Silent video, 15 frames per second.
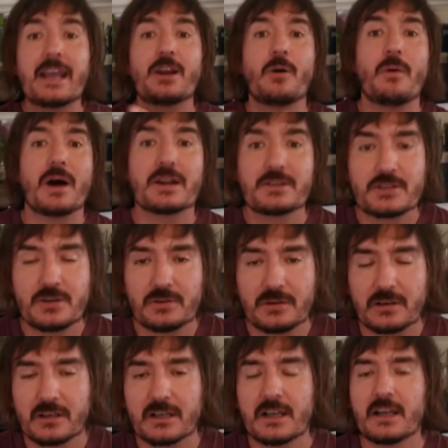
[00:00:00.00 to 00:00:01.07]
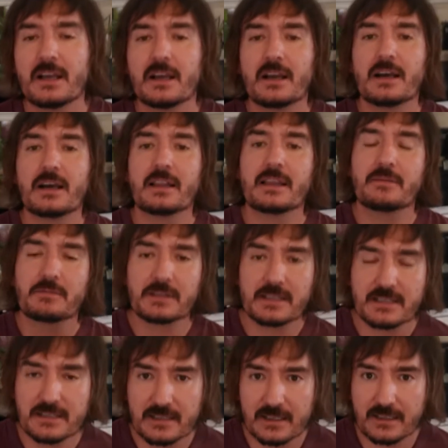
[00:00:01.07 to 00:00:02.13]
go on tour. They
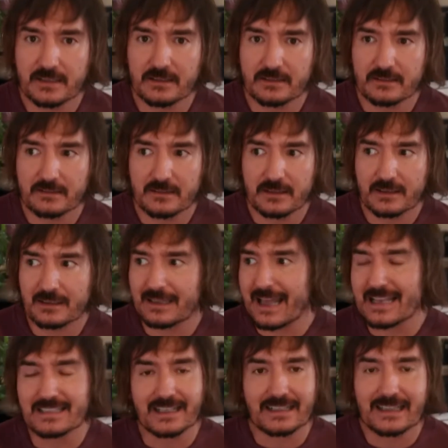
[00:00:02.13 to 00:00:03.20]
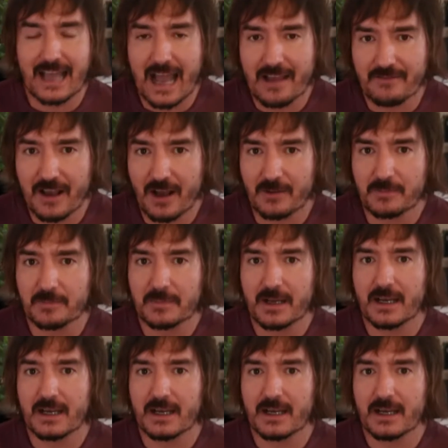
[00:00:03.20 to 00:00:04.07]
release a classic live album,